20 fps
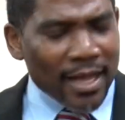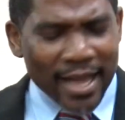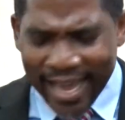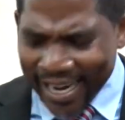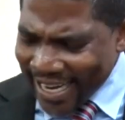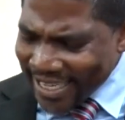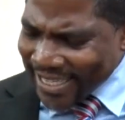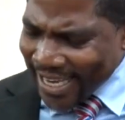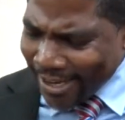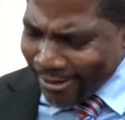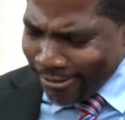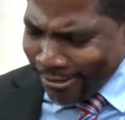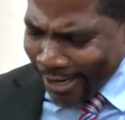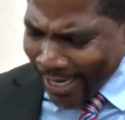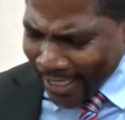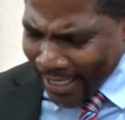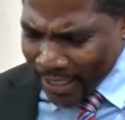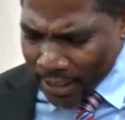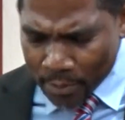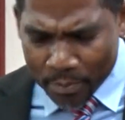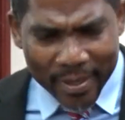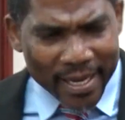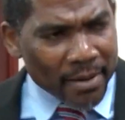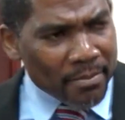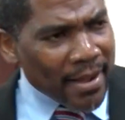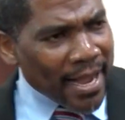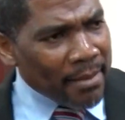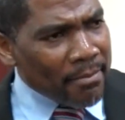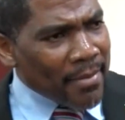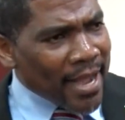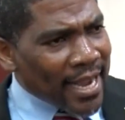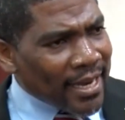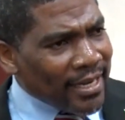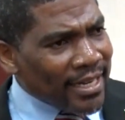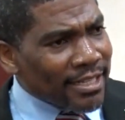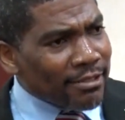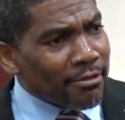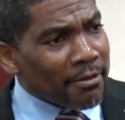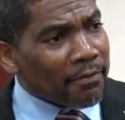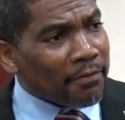And as I read this bill, my mind
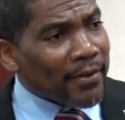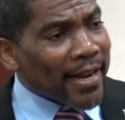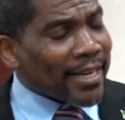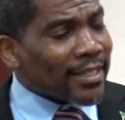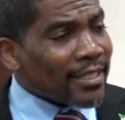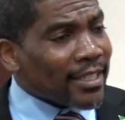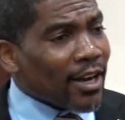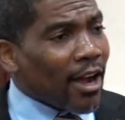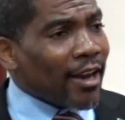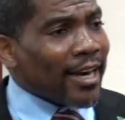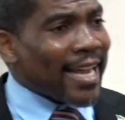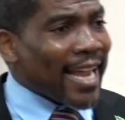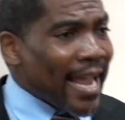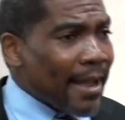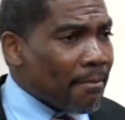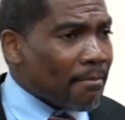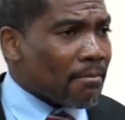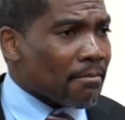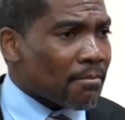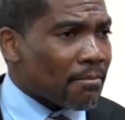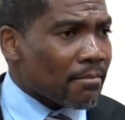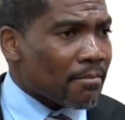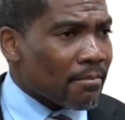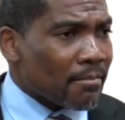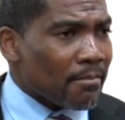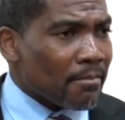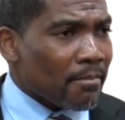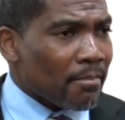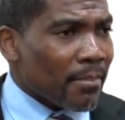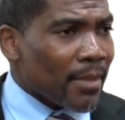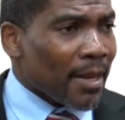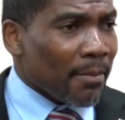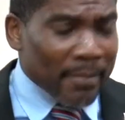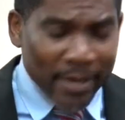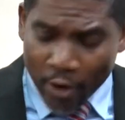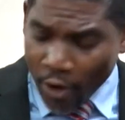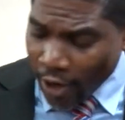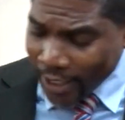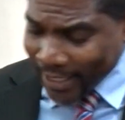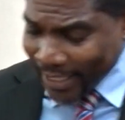is reflecting on him,
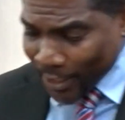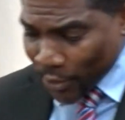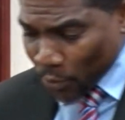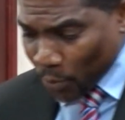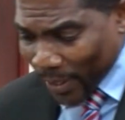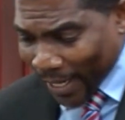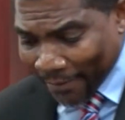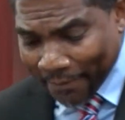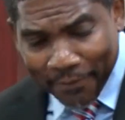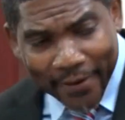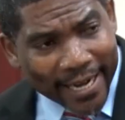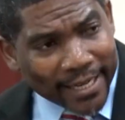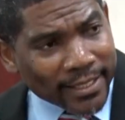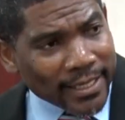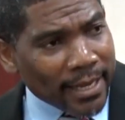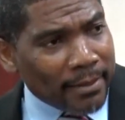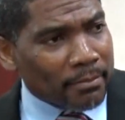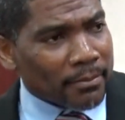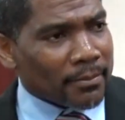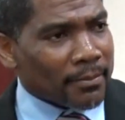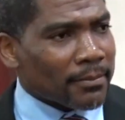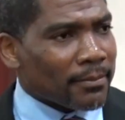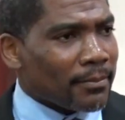because this will affect him.